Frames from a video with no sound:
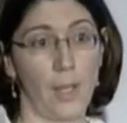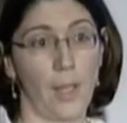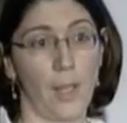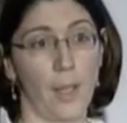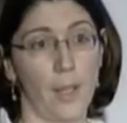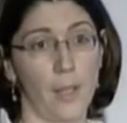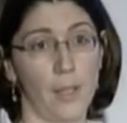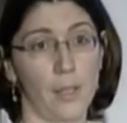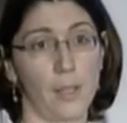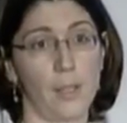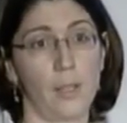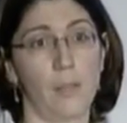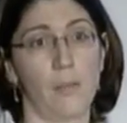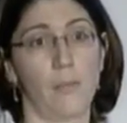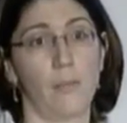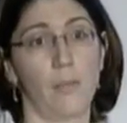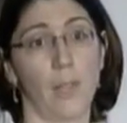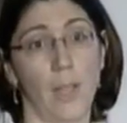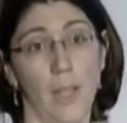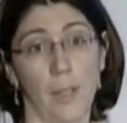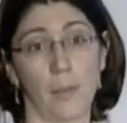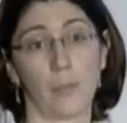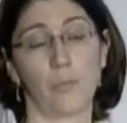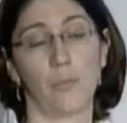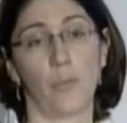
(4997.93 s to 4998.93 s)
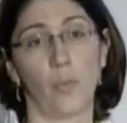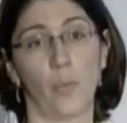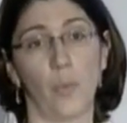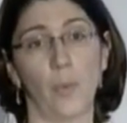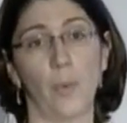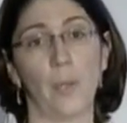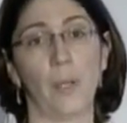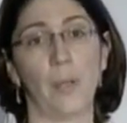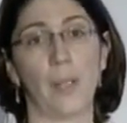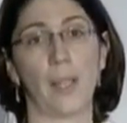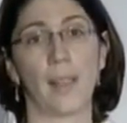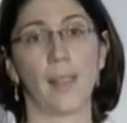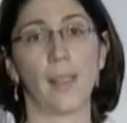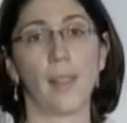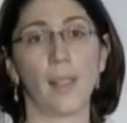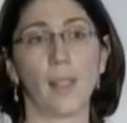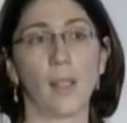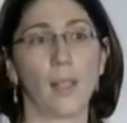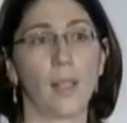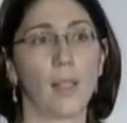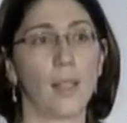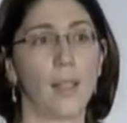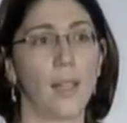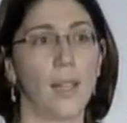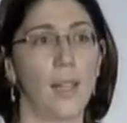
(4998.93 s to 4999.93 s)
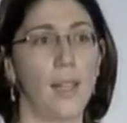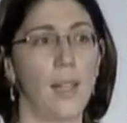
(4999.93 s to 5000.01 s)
And yeah, I think